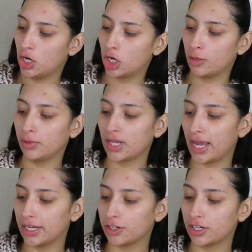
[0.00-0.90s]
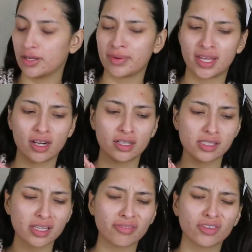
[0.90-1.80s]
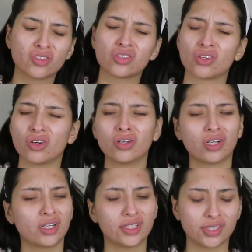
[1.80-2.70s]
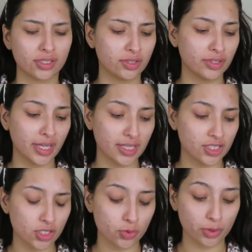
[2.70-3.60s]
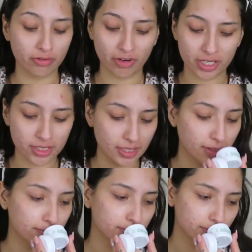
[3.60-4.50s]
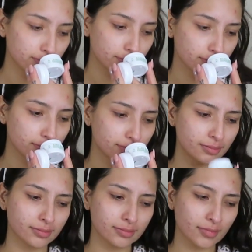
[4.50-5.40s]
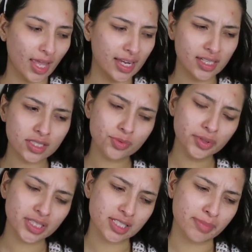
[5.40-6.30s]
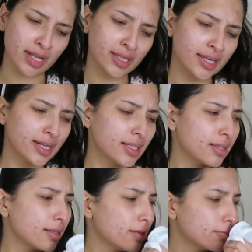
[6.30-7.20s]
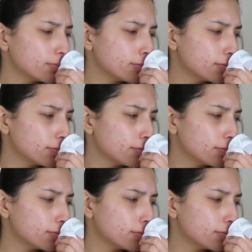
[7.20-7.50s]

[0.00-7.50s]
herbal eye cream, and honestly it feels so good too. Like, it's just refreshing, and it doesn't really smell like anything,